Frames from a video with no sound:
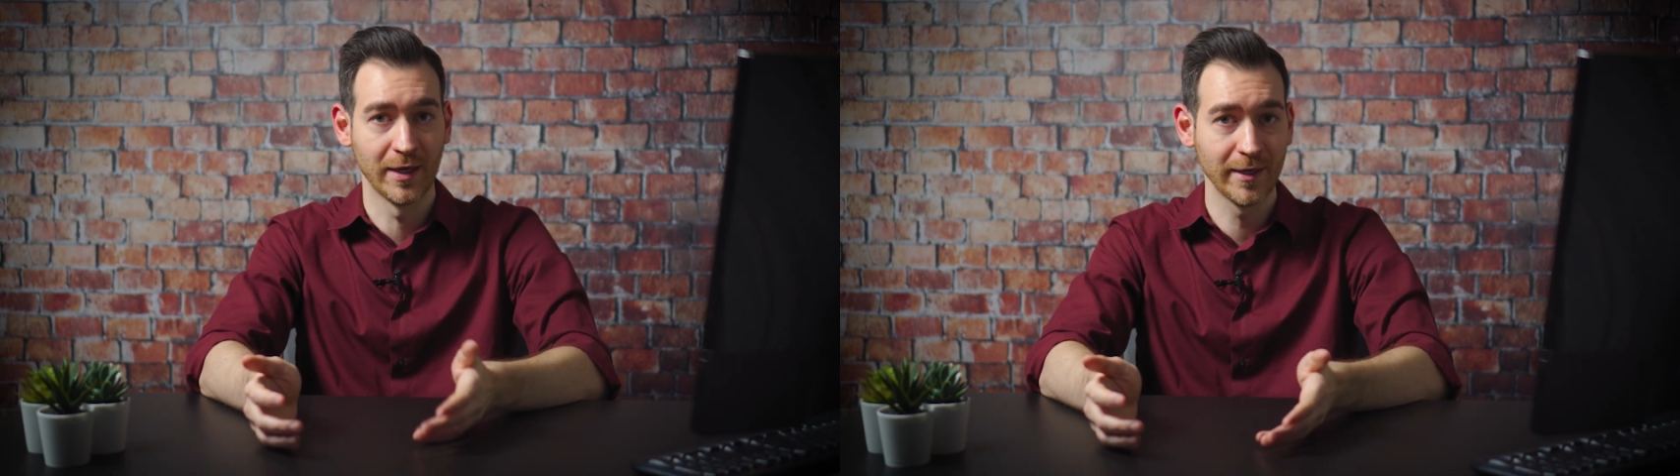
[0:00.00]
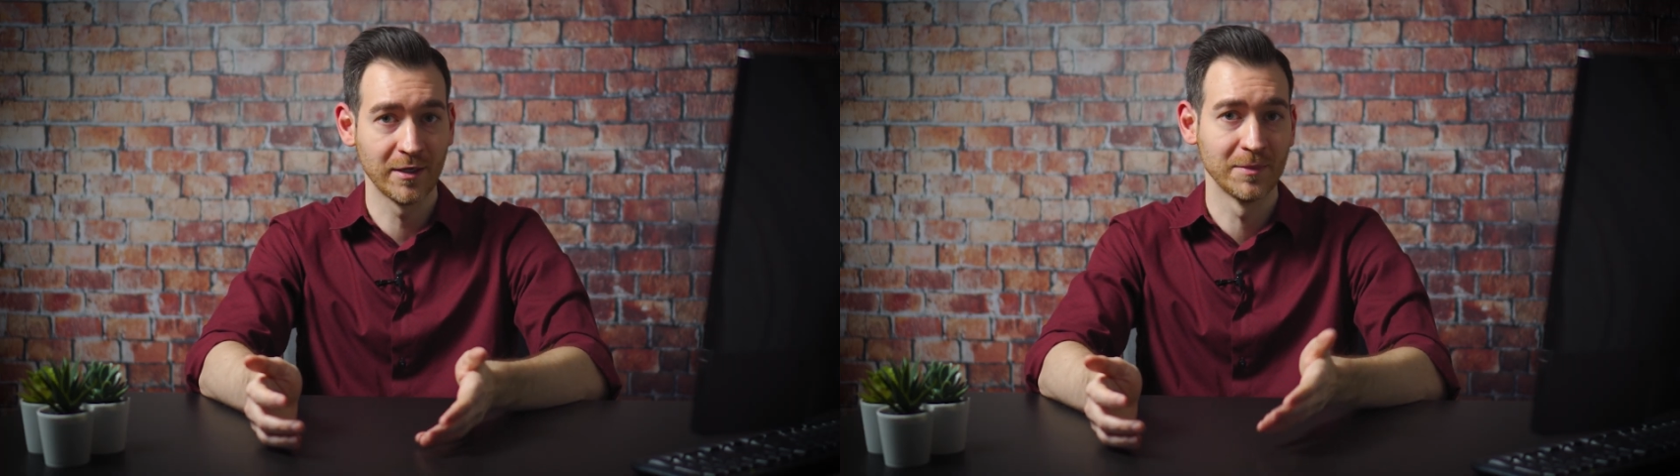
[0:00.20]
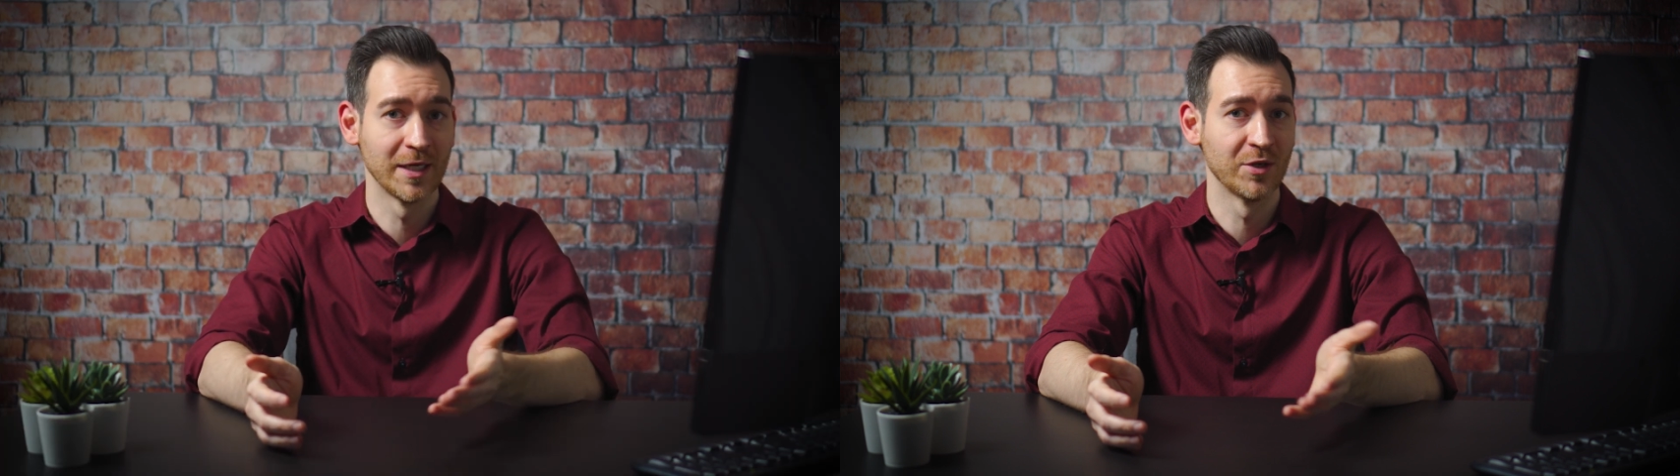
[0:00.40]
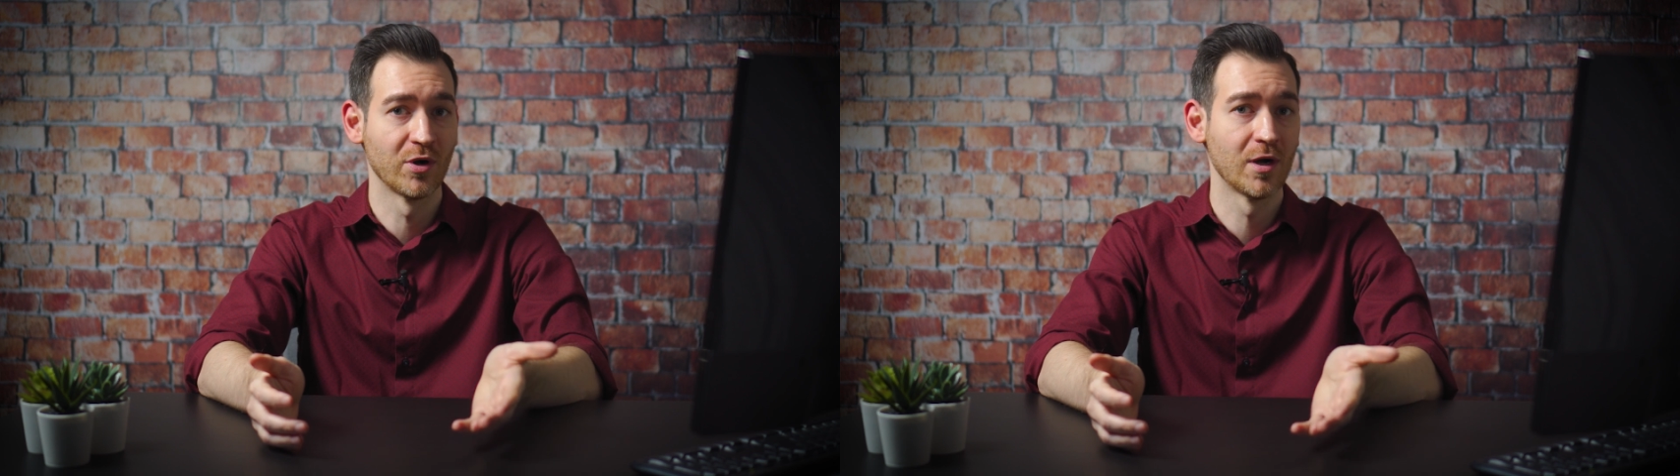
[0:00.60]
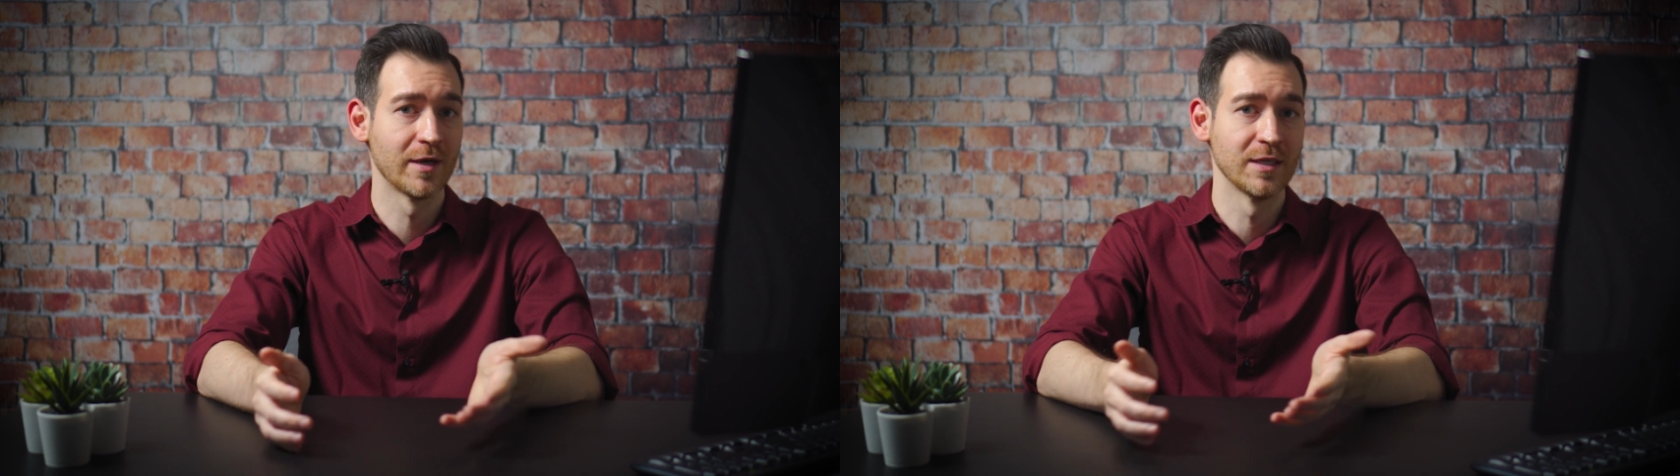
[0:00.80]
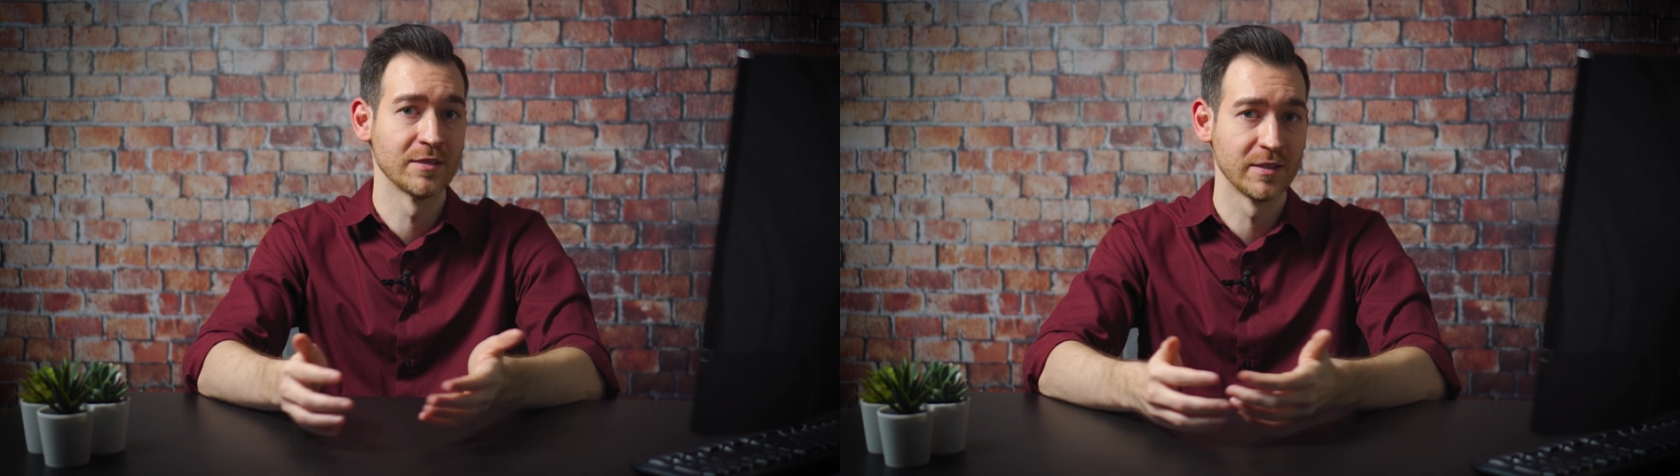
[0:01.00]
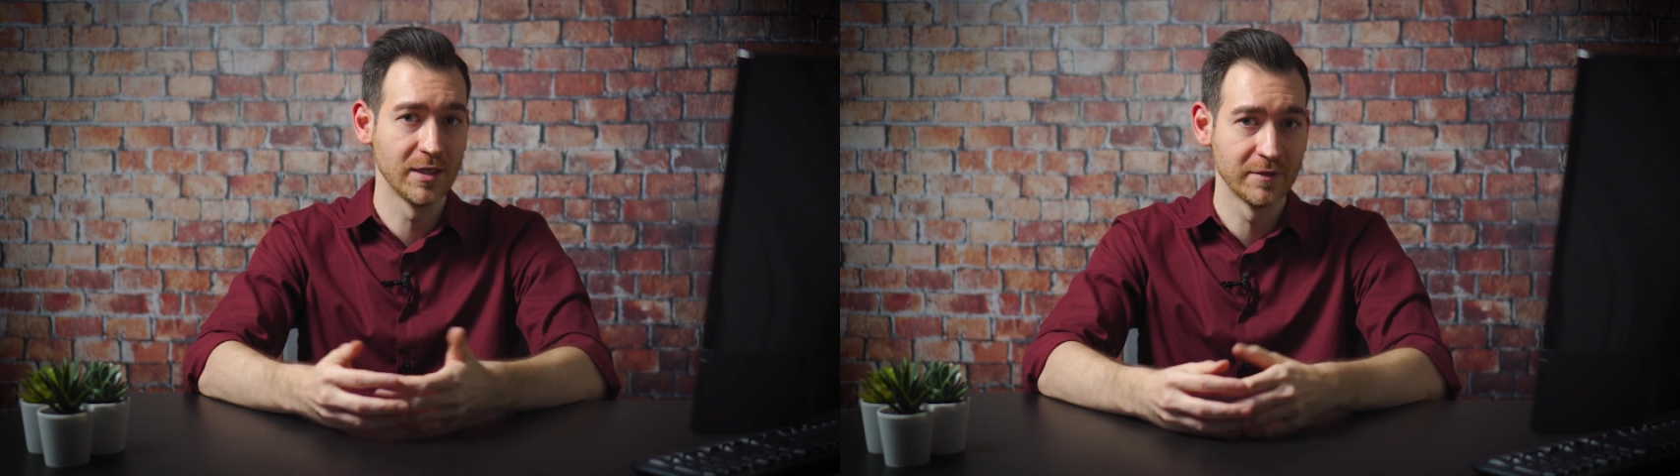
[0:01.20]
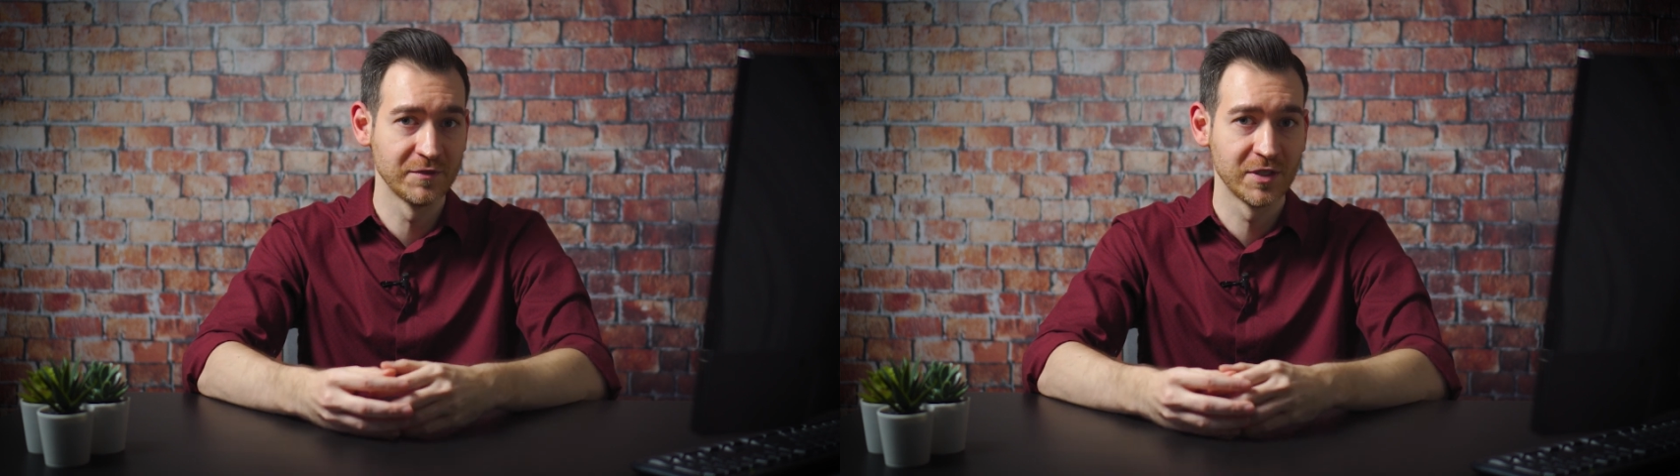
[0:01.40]
item that your audience
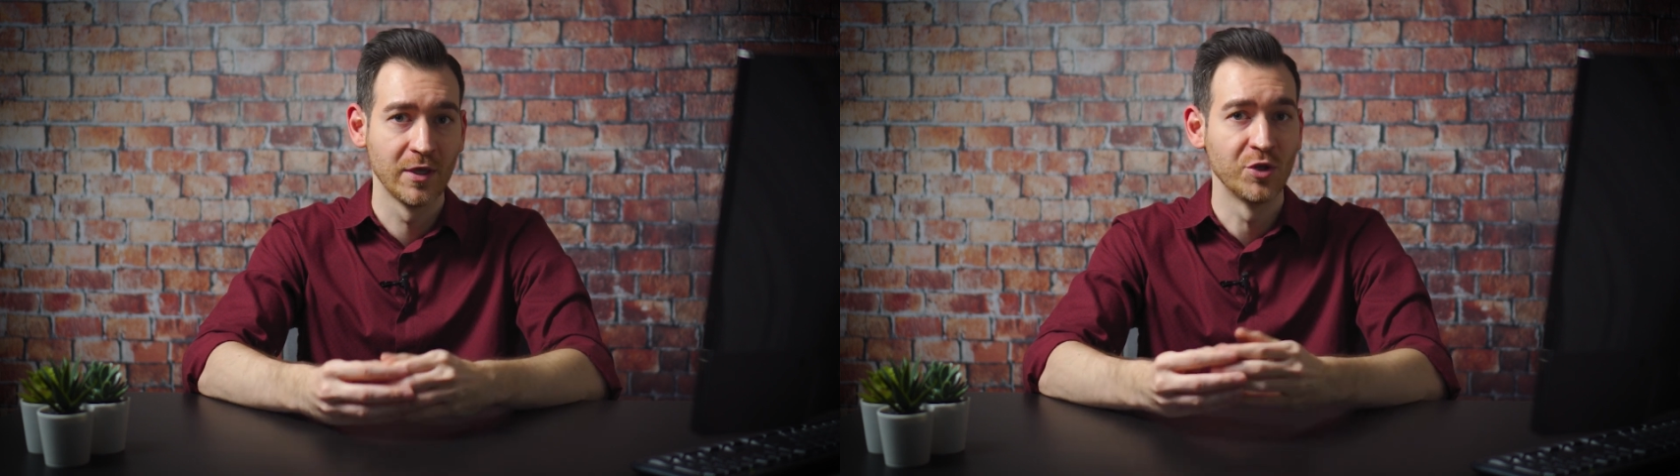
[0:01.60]
loves,